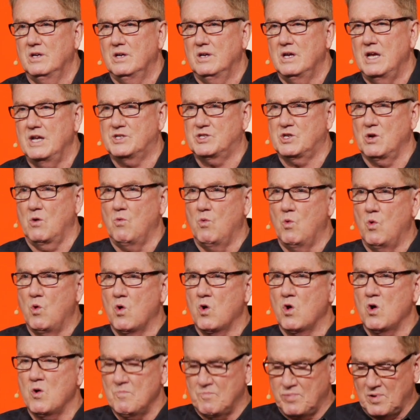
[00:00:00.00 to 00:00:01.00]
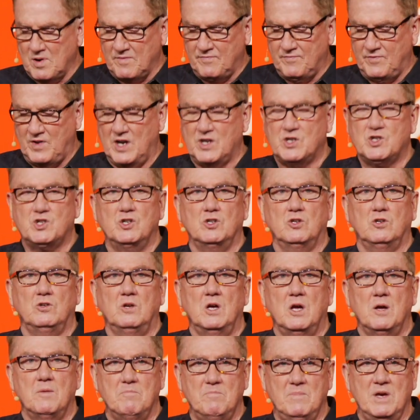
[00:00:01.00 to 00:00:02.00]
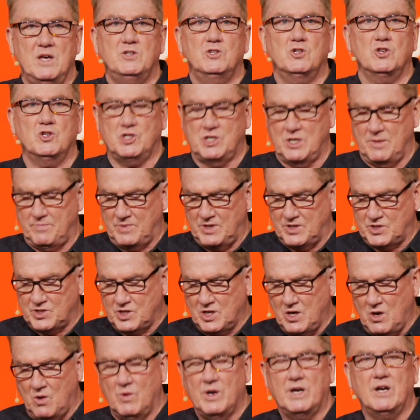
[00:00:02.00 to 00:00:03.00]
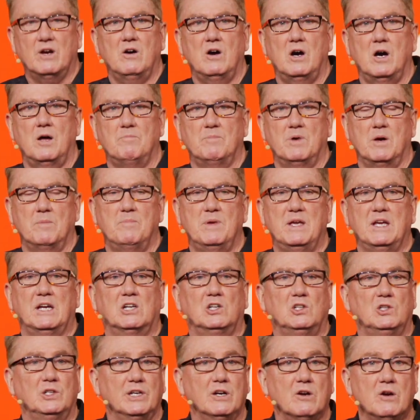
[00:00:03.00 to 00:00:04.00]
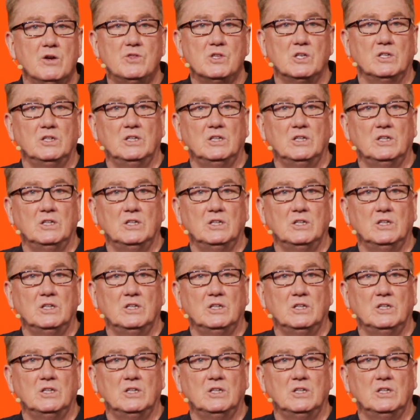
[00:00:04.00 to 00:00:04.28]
It's a warm, professional mentorship that's going on, but be clear in the